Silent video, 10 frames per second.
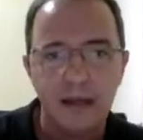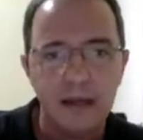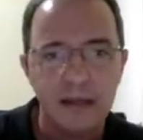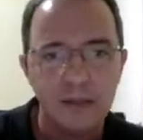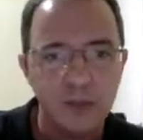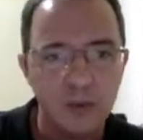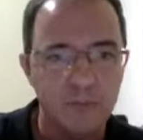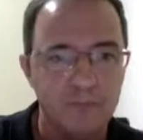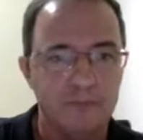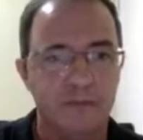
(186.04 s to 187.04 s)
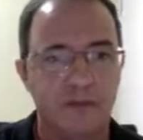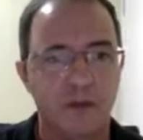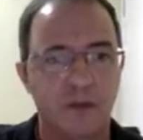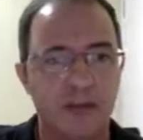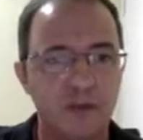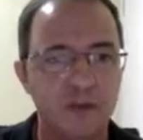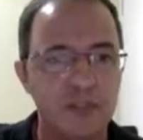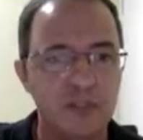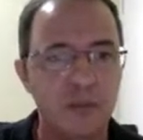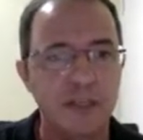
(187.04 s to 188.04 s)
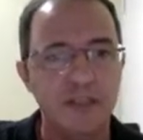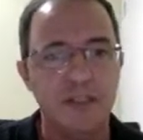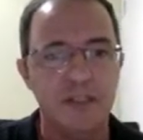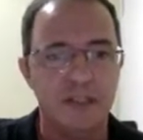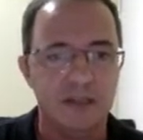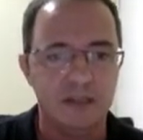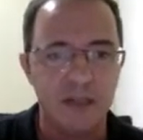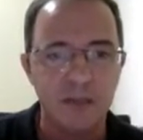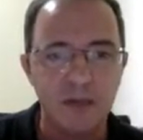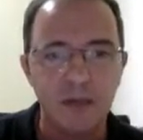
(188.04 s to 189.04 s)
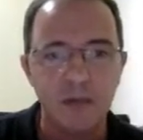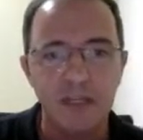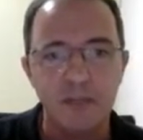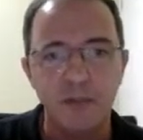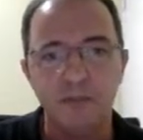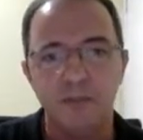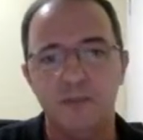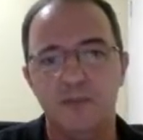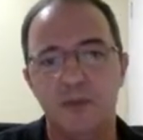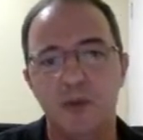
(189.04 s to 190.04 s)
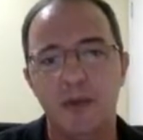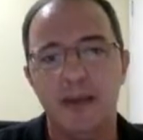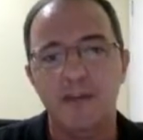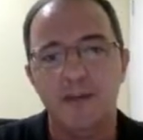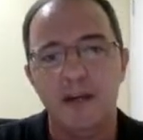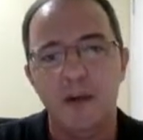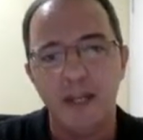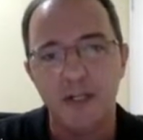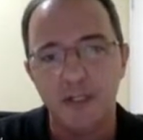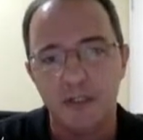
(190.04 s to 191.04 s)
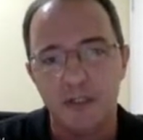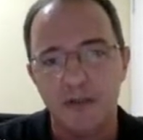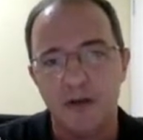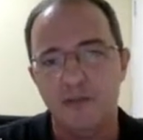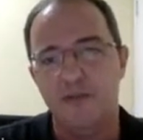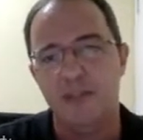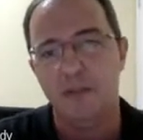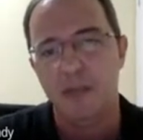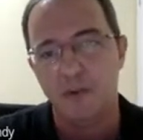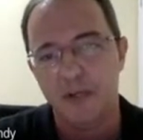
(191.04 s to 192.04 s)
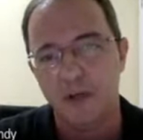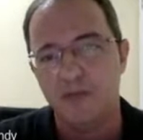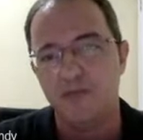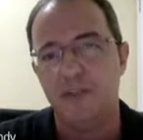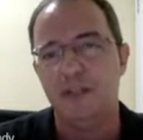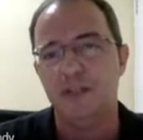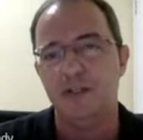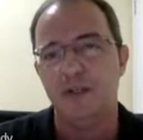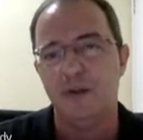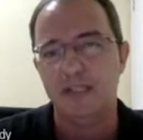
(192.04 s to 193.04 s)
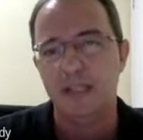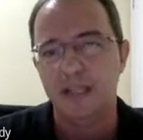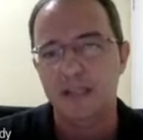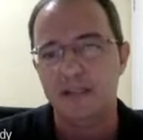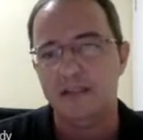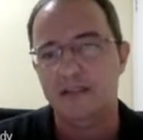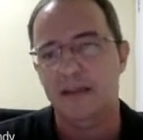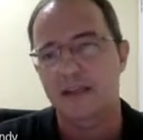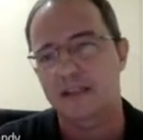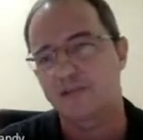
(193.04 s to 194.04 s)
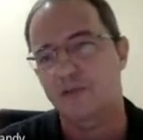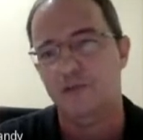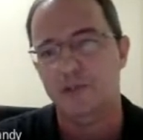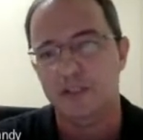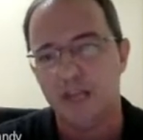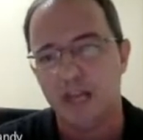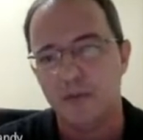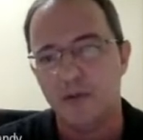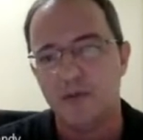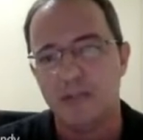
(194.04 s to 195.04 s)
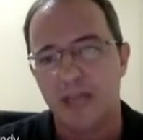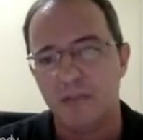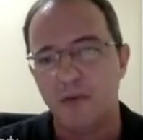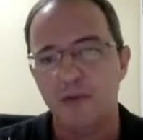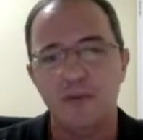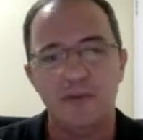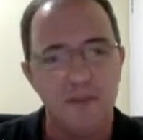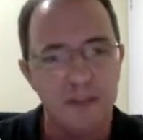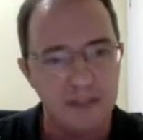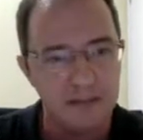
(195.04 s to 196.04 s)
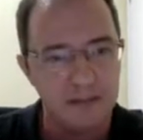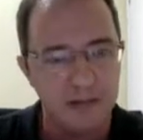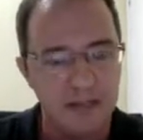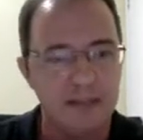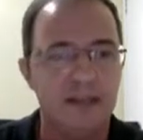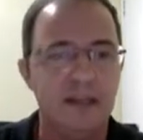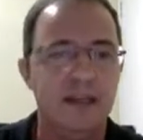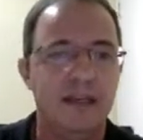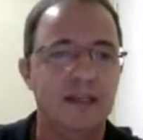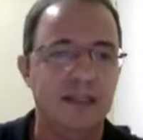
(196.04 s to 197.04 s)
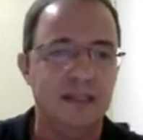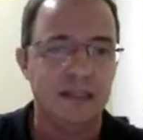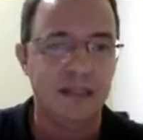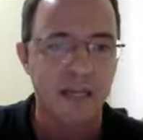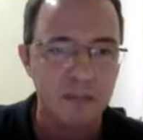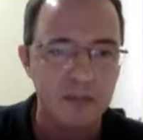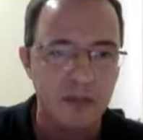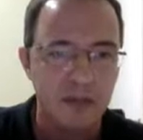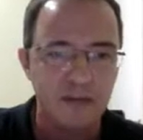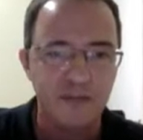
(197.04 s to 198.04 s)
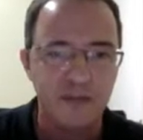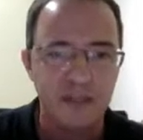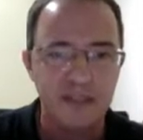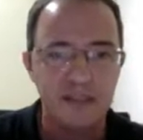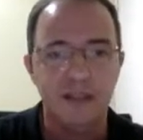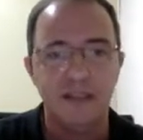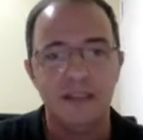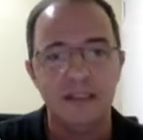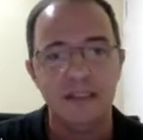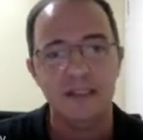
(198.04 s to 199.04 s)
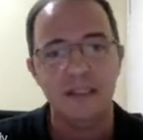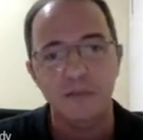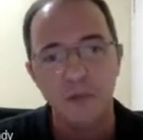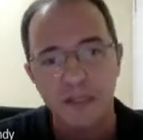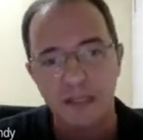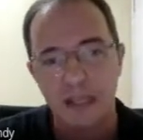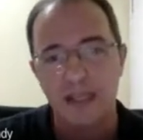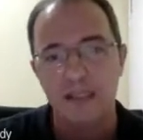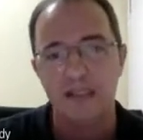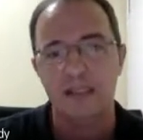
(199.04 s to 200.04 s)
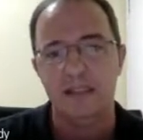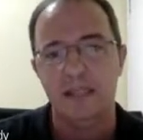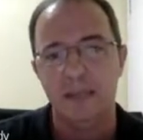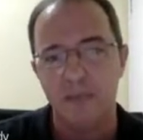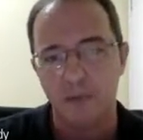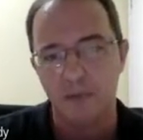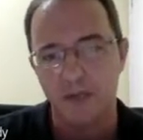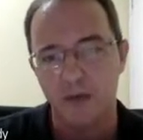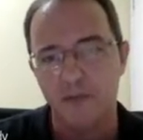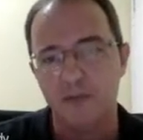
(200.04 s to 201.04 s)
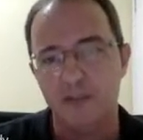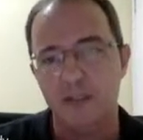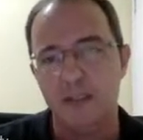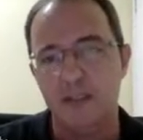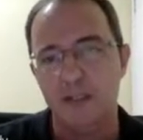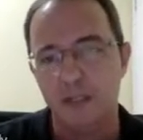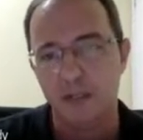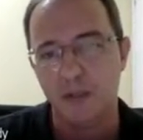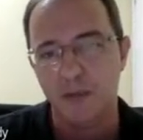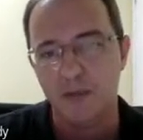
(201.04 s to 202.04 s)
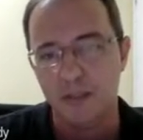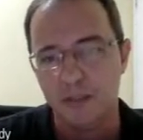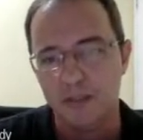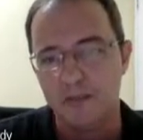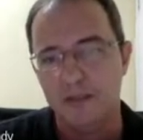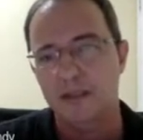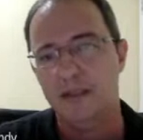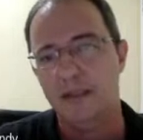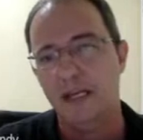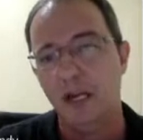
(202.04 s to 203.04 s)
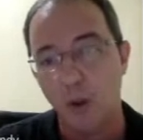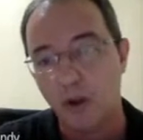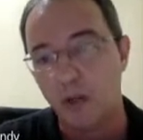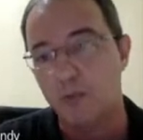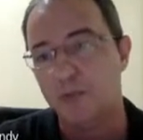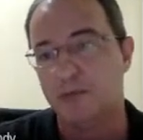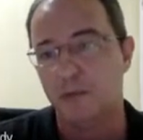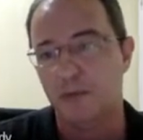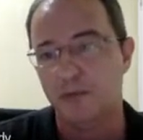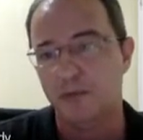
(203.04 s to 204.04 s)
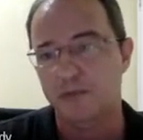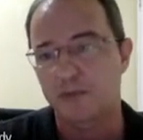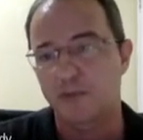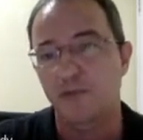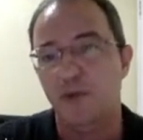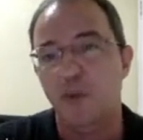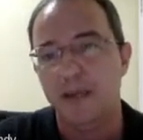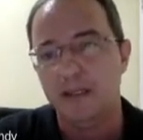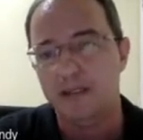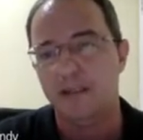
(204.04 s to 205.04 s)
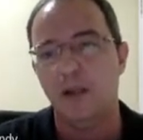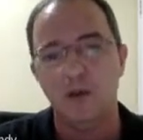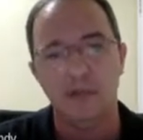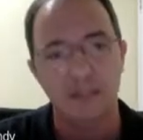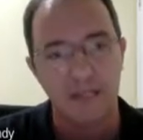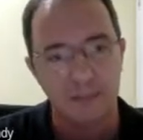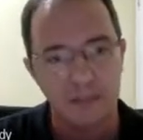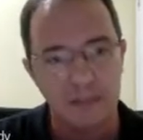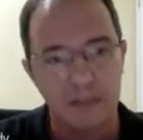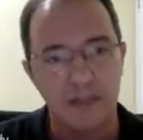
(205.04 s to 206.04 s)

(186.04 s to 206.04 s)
So we have two situations in thermal equilibrium. So we have erasure of the memory of the initial state as the evolution time goes to infinity, right? And in the MBL phase, the system retains the memory of its initial condition in local observables if we wait long times.